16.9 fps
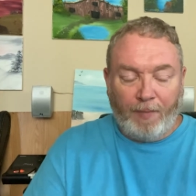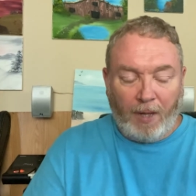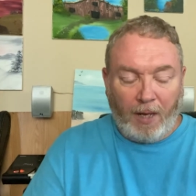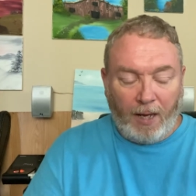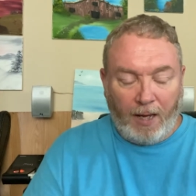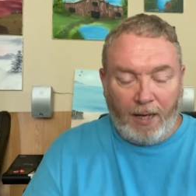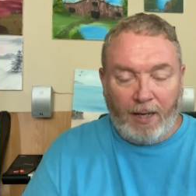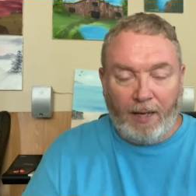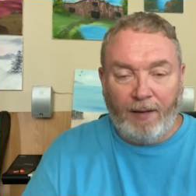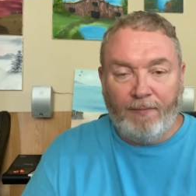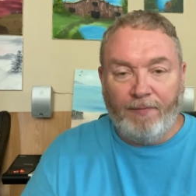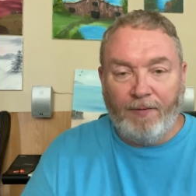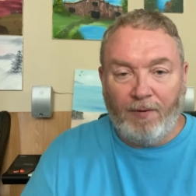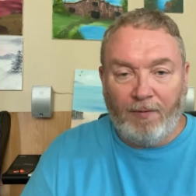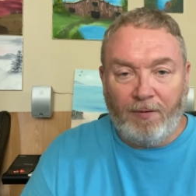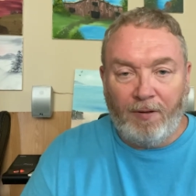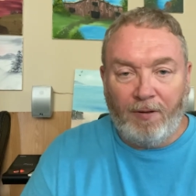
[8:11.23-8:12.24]
And if
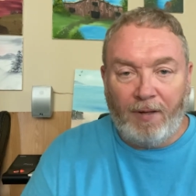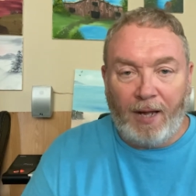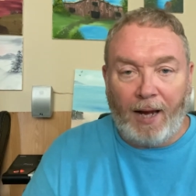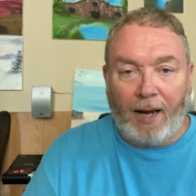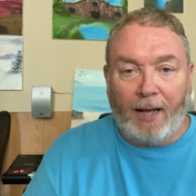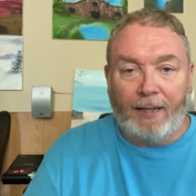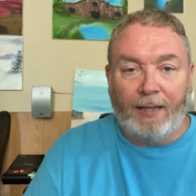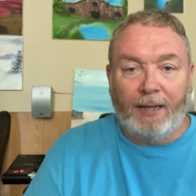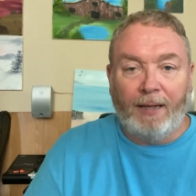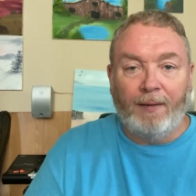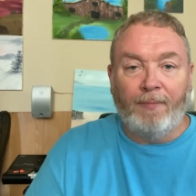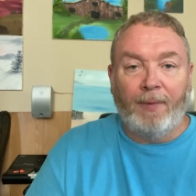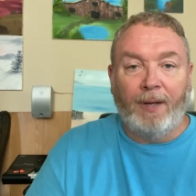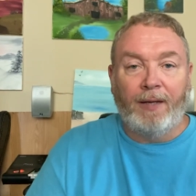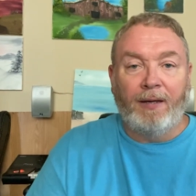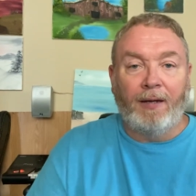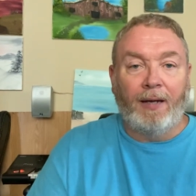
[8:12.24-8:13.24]
you'll do that, I think it'll
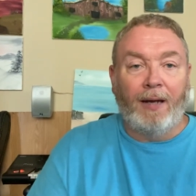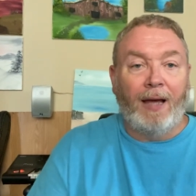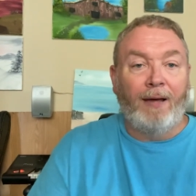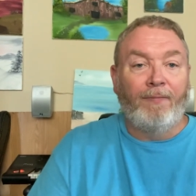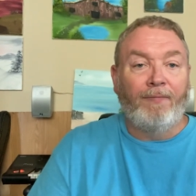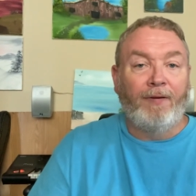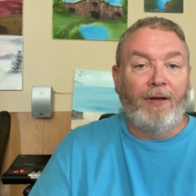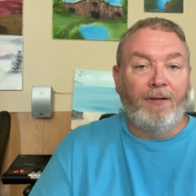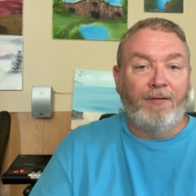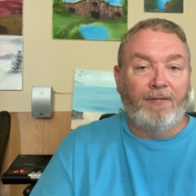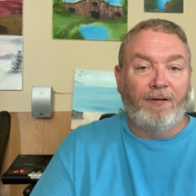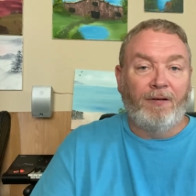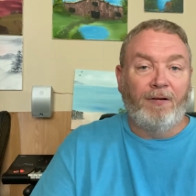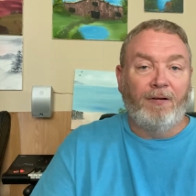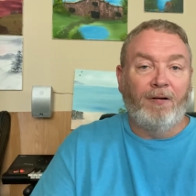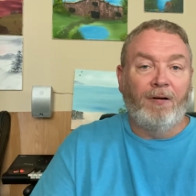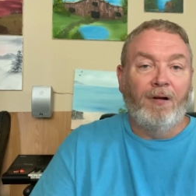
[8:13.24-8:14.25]
make your life
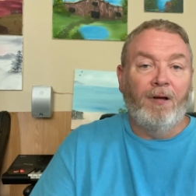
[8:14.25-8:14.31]
easier.